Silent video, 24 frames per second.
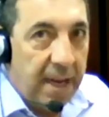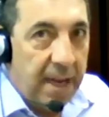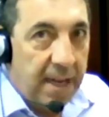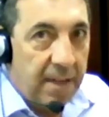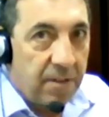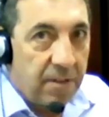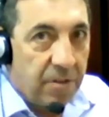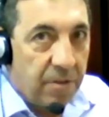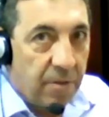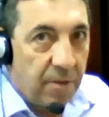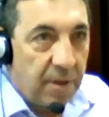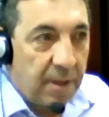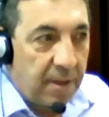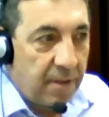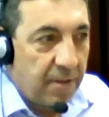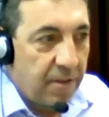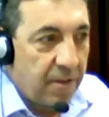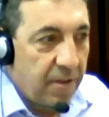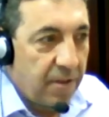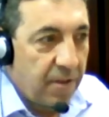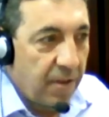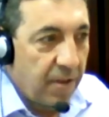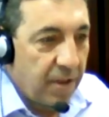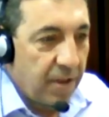answer
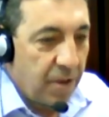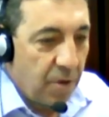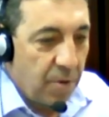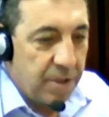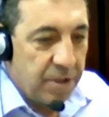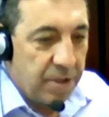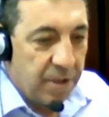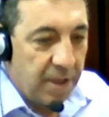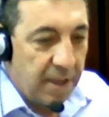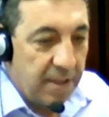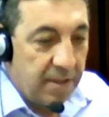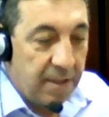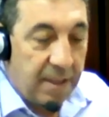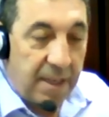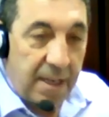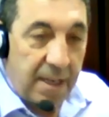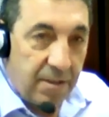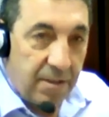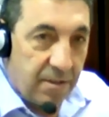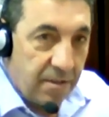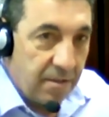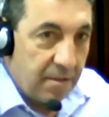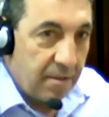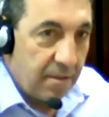to the question is,
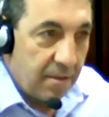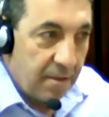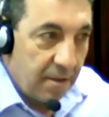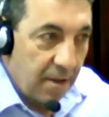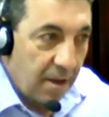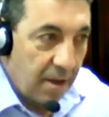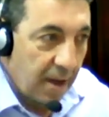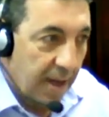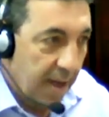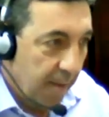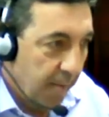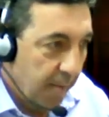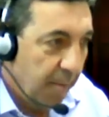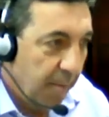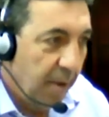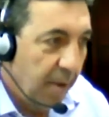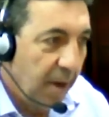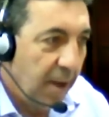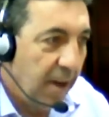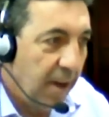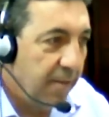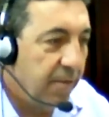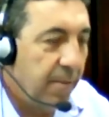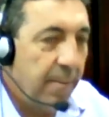yes, I am
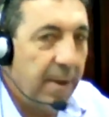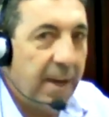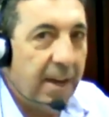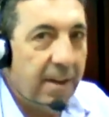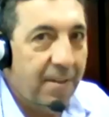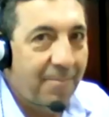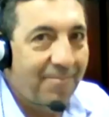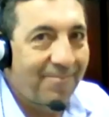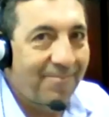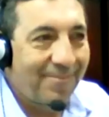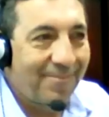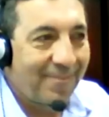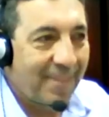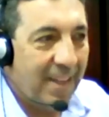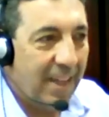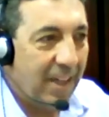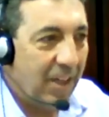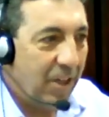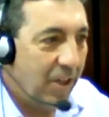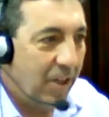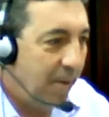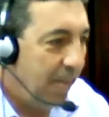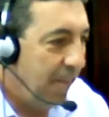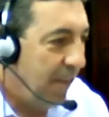applying for bail. Thank
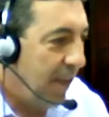you.